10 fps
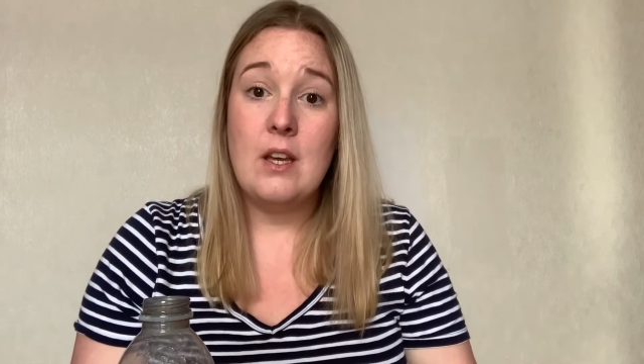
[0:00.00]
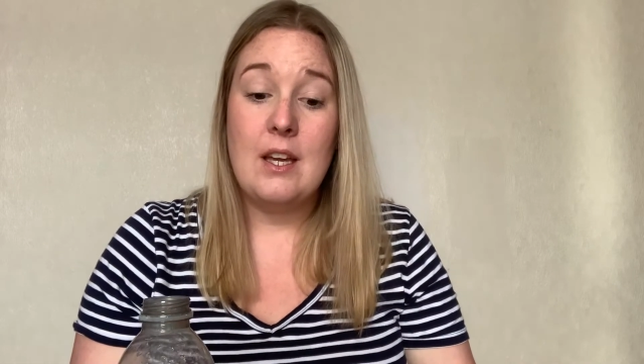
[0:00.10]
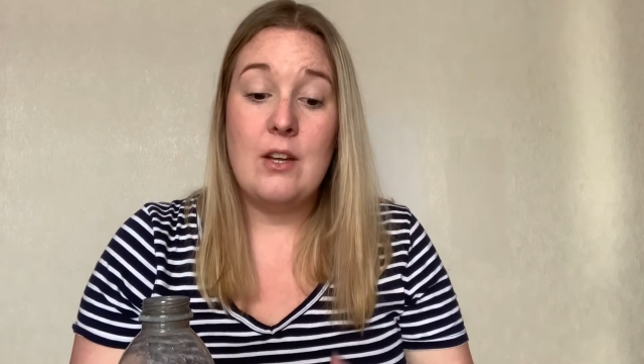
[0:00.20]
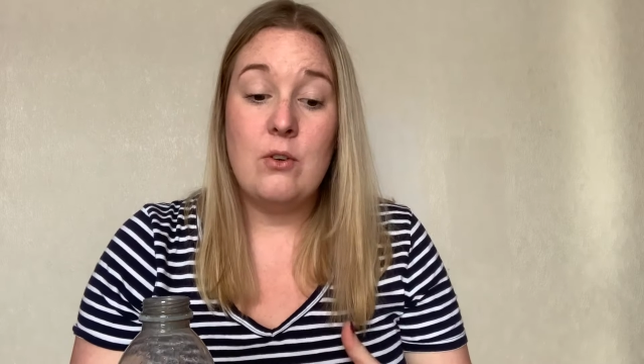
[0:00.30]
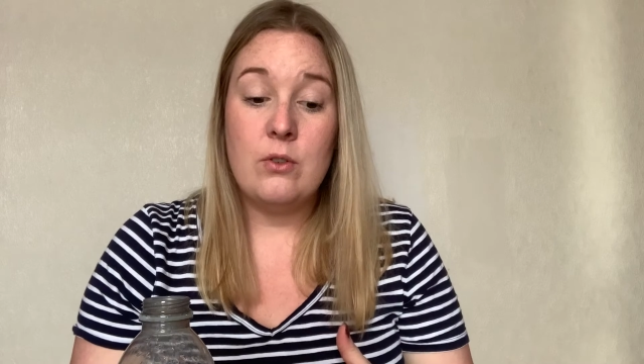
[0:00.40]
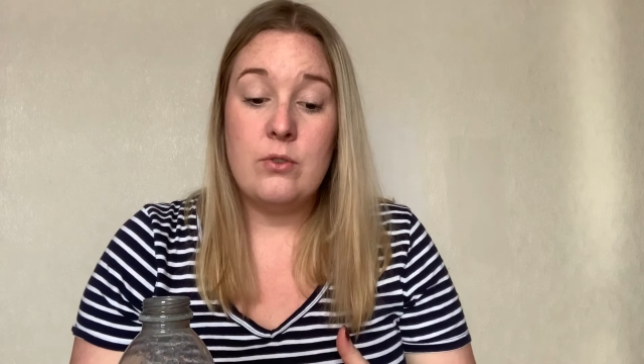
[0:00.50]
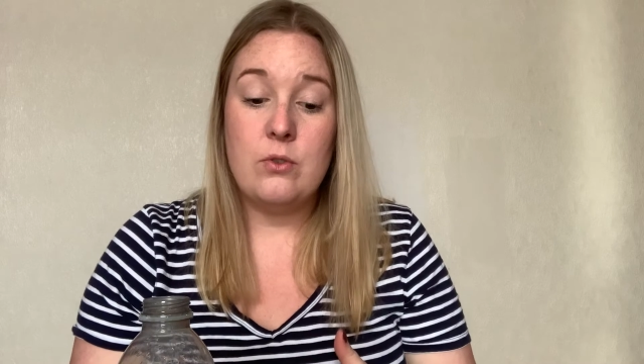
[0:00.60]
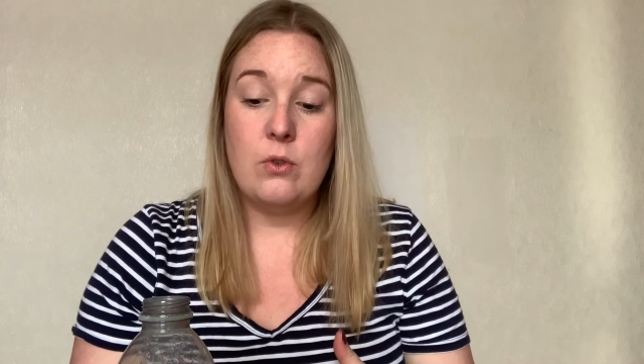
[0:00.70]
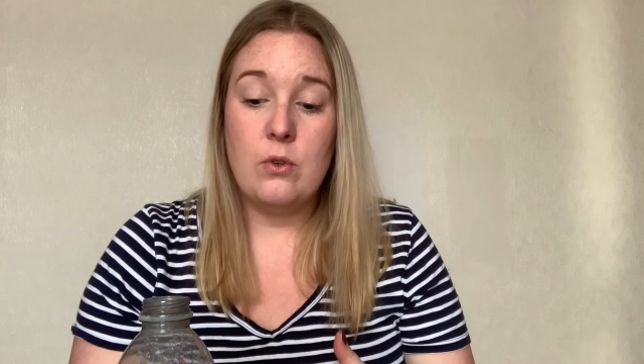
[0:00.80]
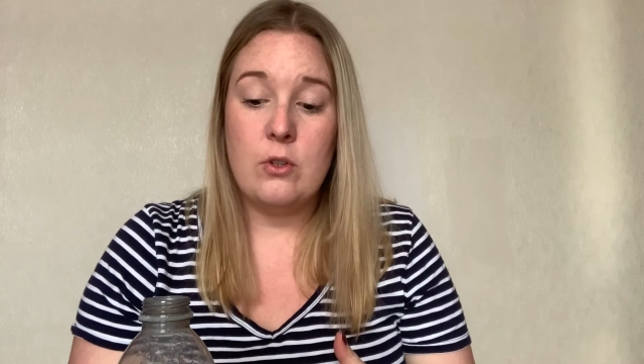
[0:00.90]
And
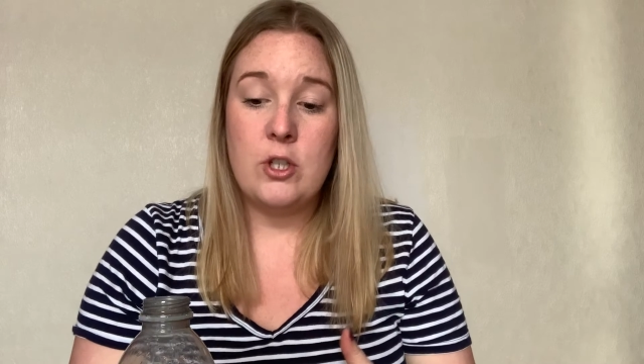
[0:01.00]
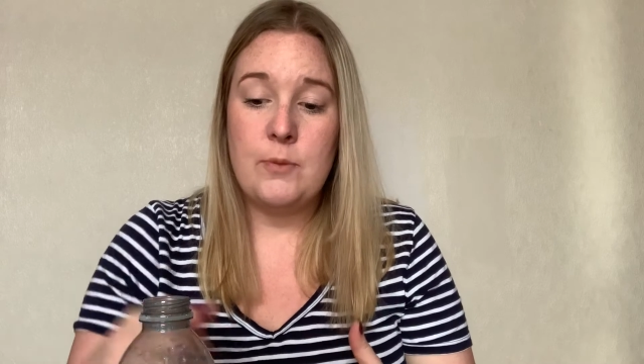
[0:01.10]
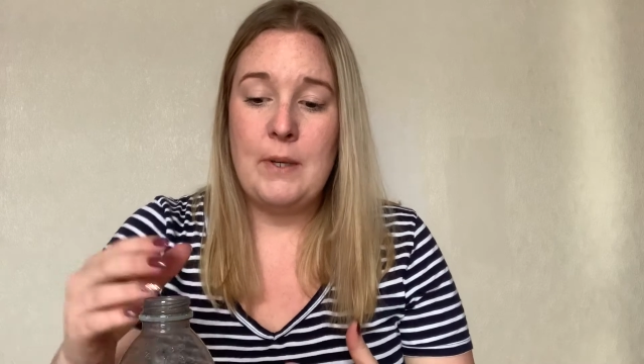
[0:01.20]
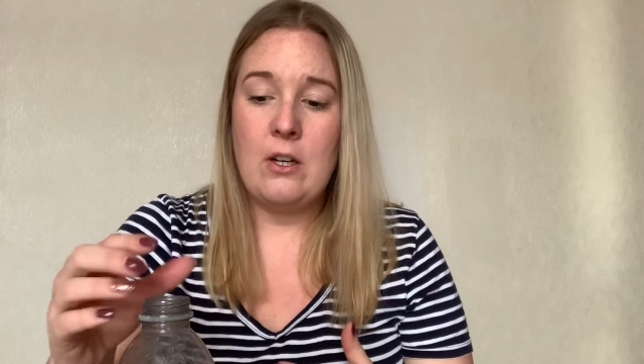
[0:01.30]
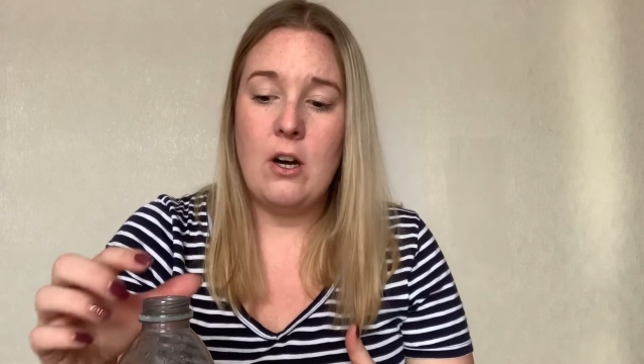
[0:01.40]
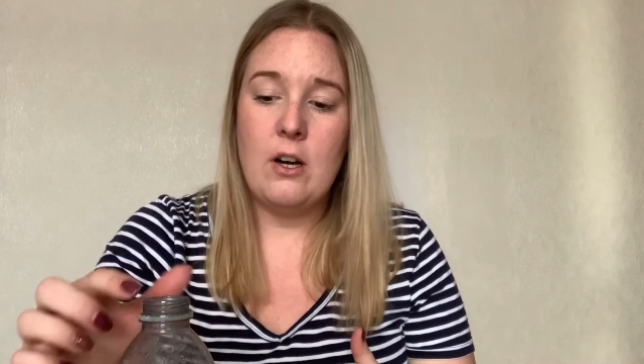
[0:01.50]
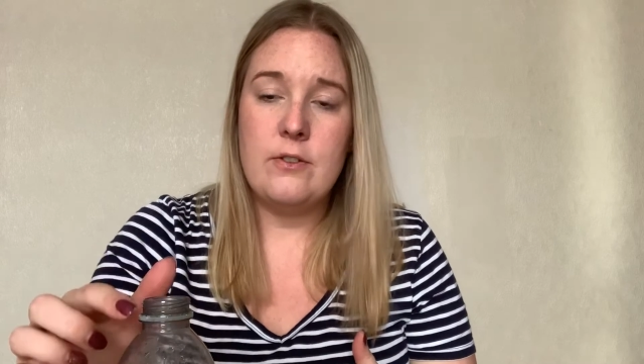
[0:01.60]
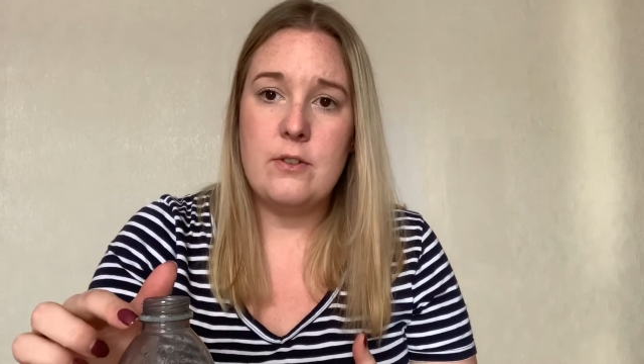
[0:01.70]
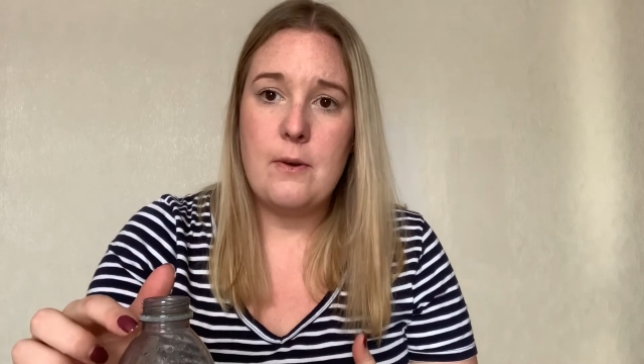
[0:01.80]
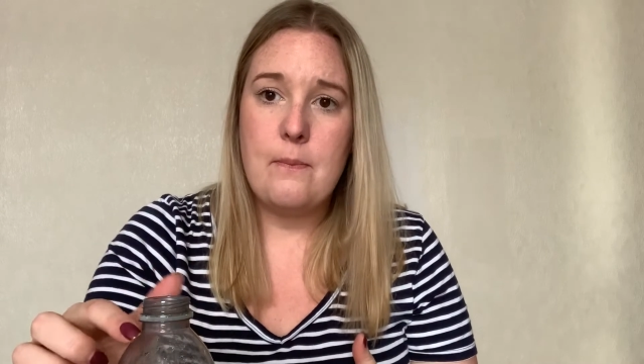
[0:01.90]
also, just
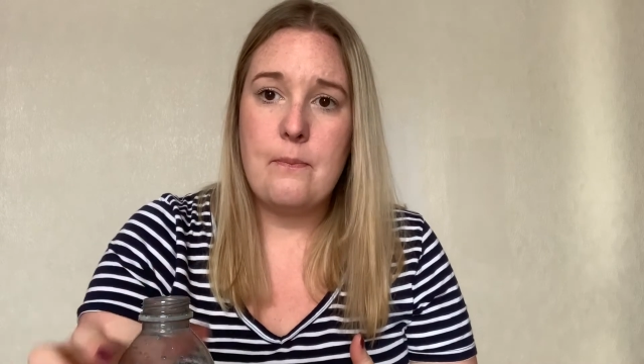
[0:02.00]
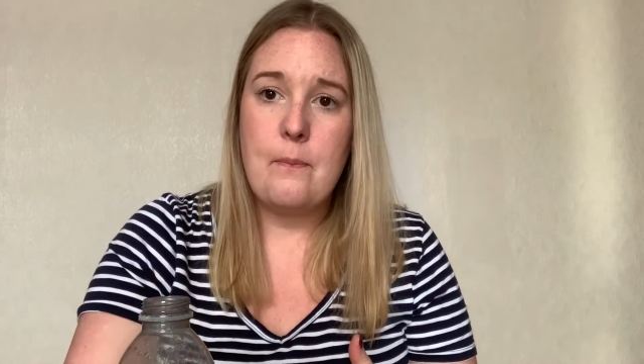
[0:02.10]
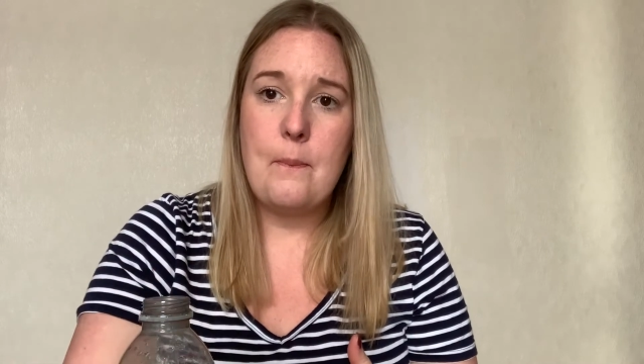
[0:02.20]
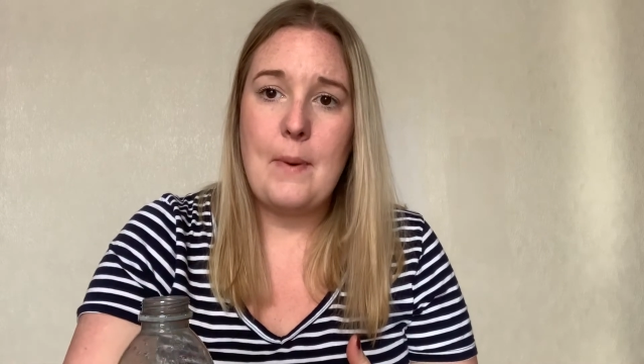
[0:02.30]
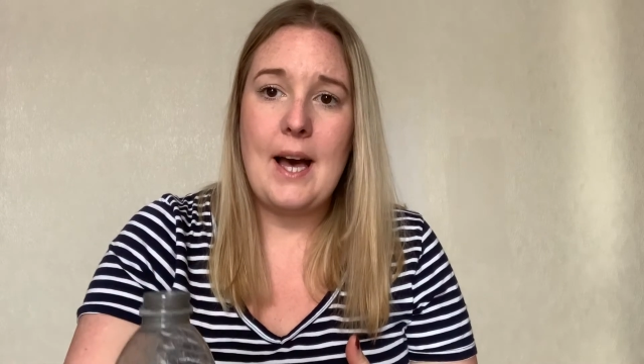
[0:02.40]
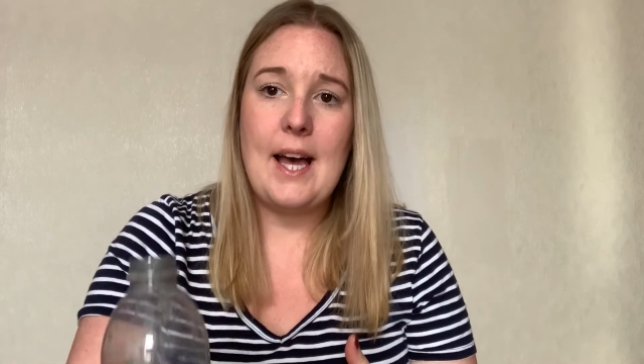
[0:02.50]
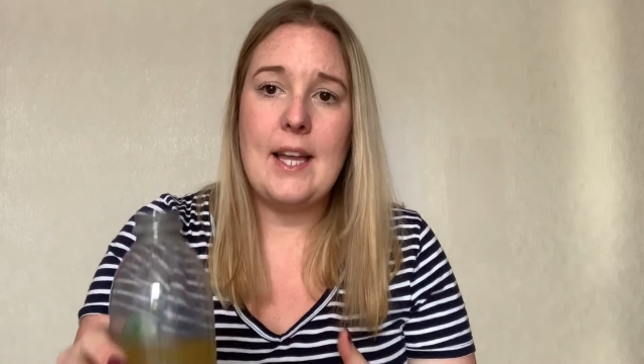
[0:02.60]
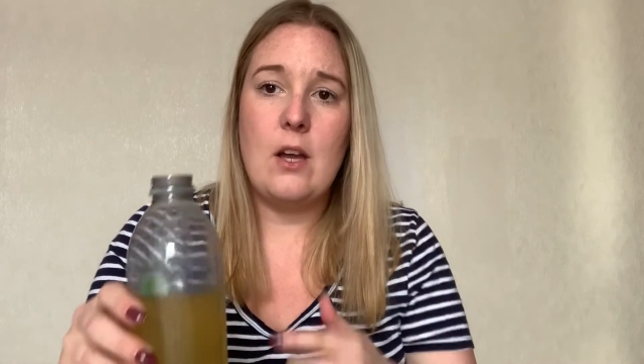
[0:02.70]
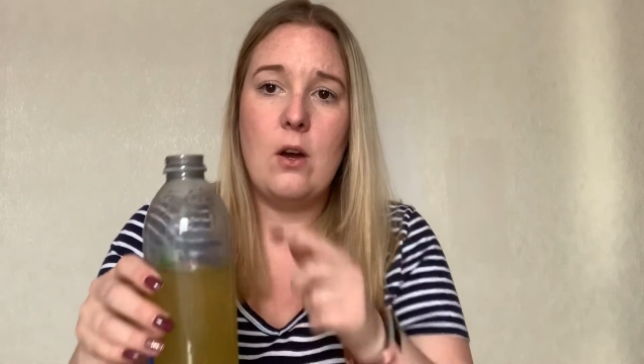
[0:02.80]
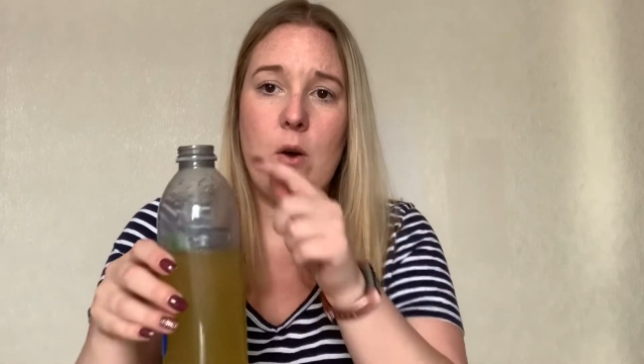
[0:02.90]
because
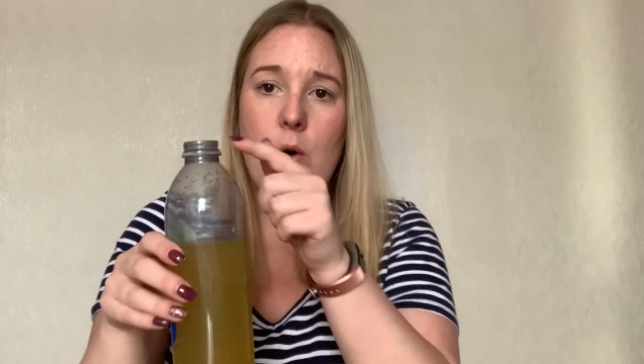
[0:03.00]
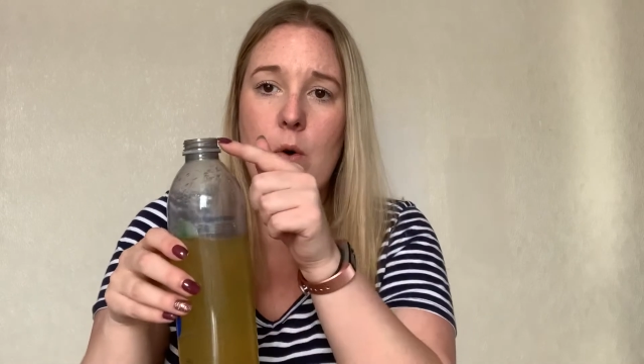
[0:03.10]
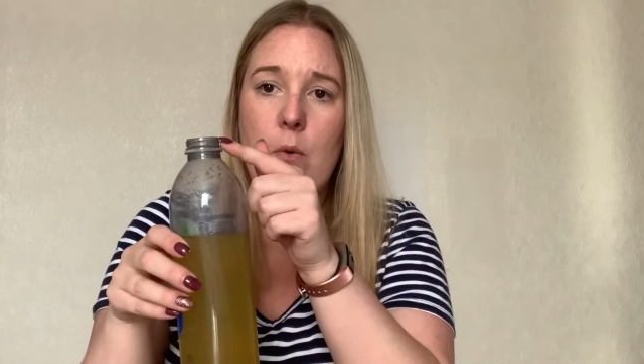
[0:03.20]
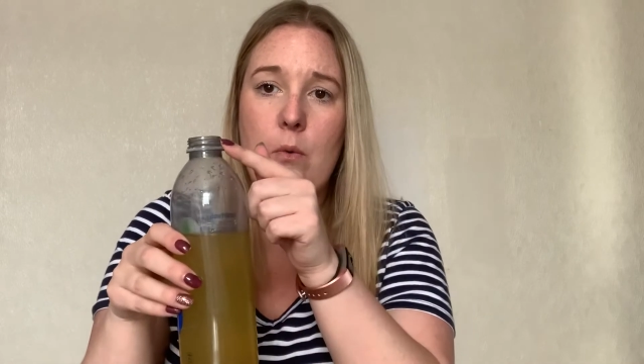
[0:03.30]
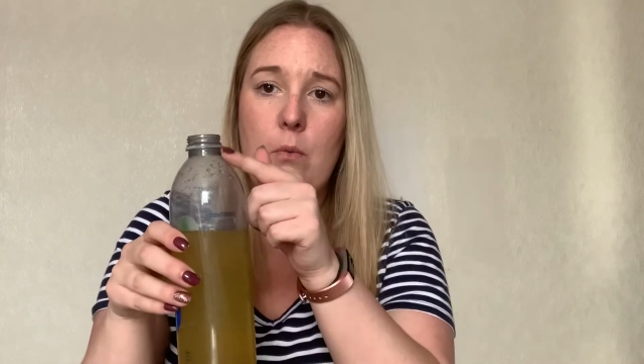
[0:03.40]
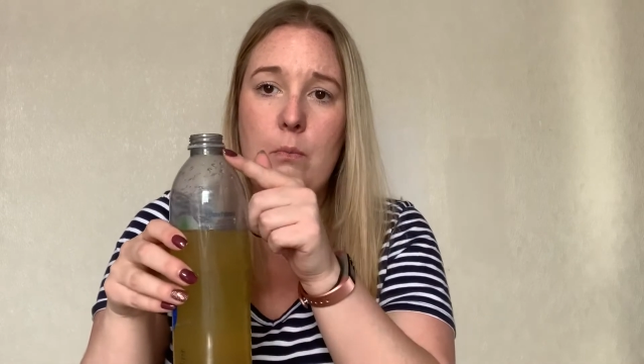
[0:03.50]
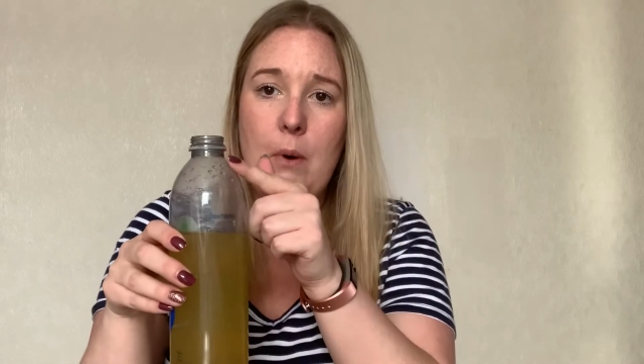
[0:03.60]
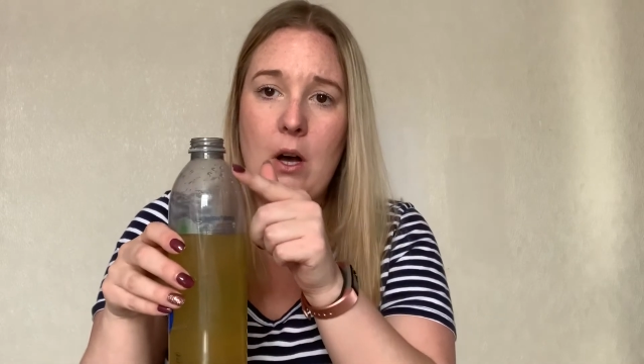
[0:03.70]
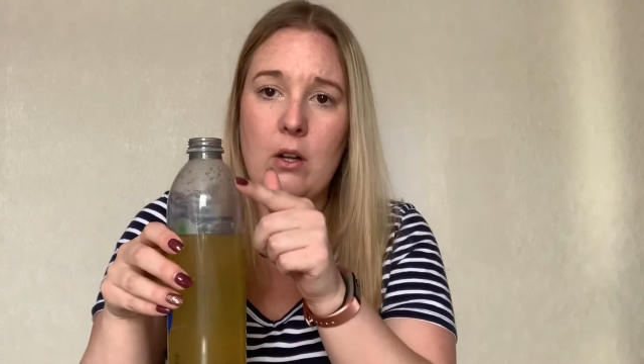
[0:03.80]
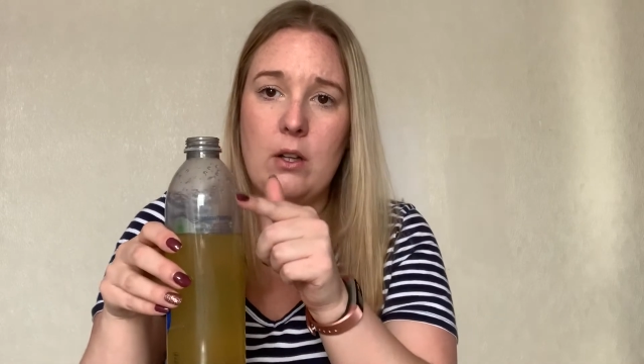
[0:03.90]
my
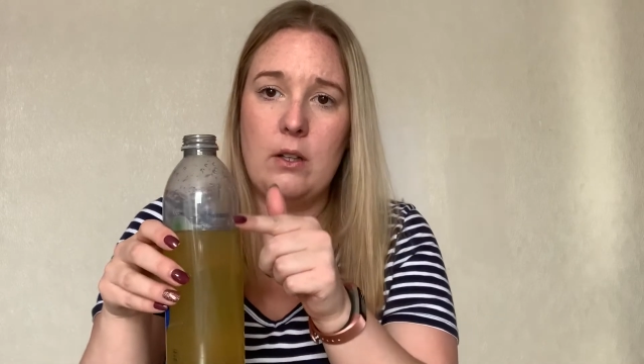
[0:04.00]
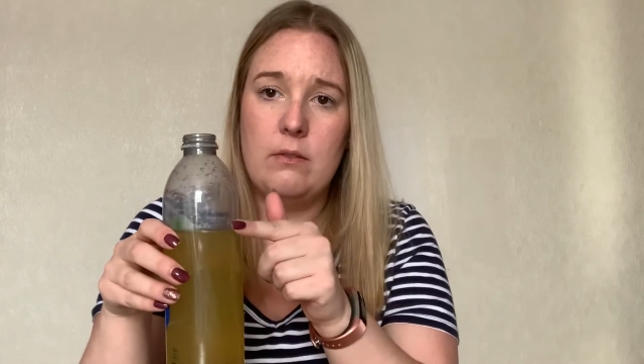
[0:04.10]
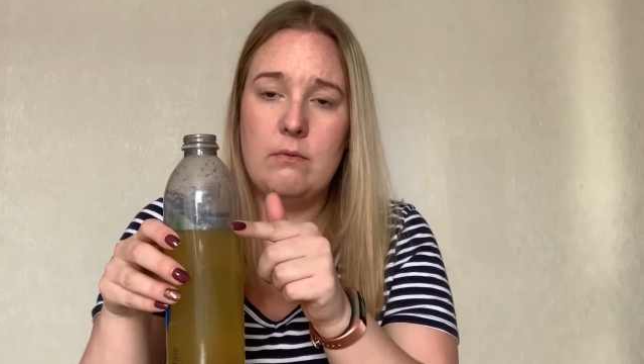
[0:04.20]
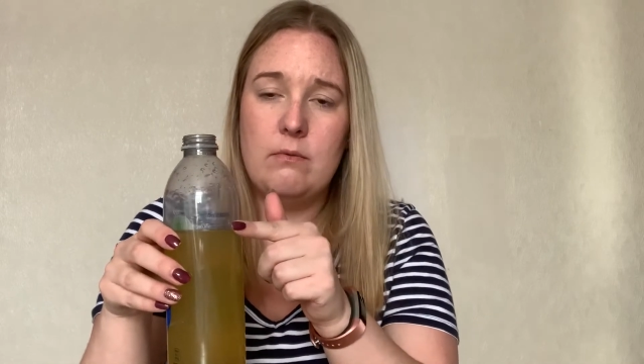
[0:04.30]
bottle